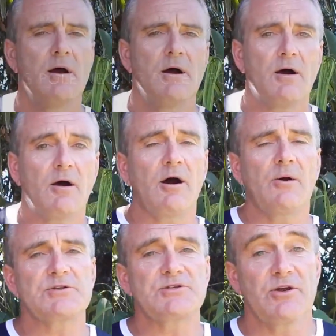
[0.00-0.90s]
I
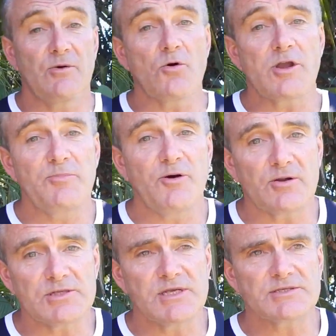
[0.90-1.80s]
would tell you a walking pole
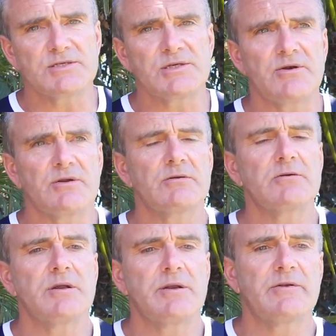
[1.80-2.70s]
is necessary,
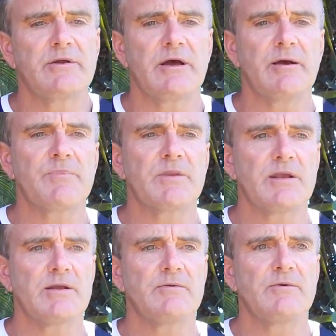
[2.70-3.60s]
and
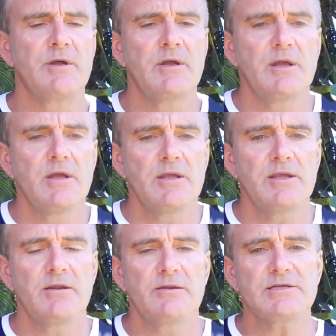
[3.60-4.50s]

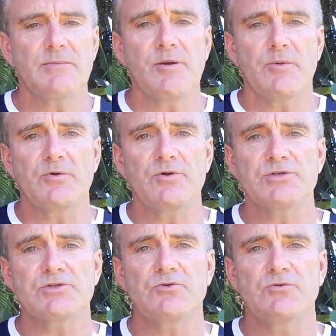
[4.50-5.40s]
yeah, some people
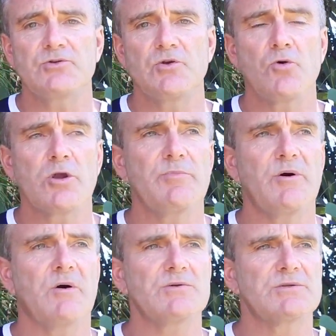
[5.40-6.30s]
use two walking
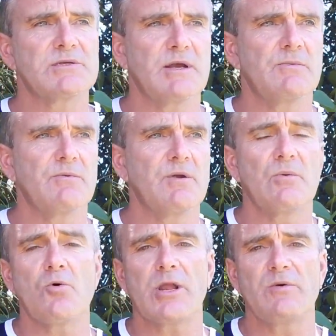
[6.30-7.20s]
poles and say
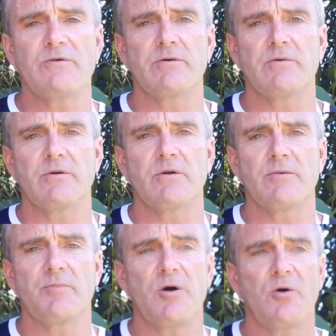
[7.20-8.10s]
walking with a
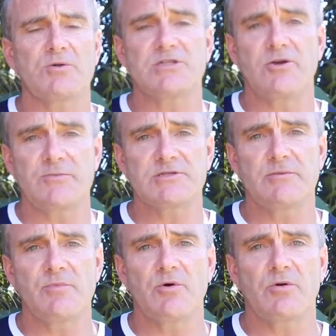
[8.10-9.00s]
pole is
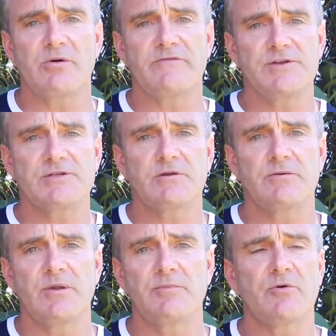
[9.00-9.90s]
30% more efficient
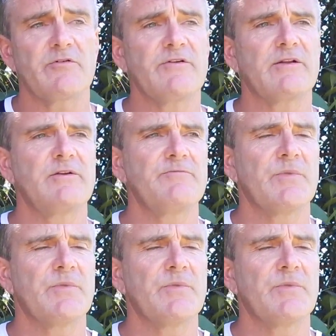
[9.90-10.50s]
and more effective.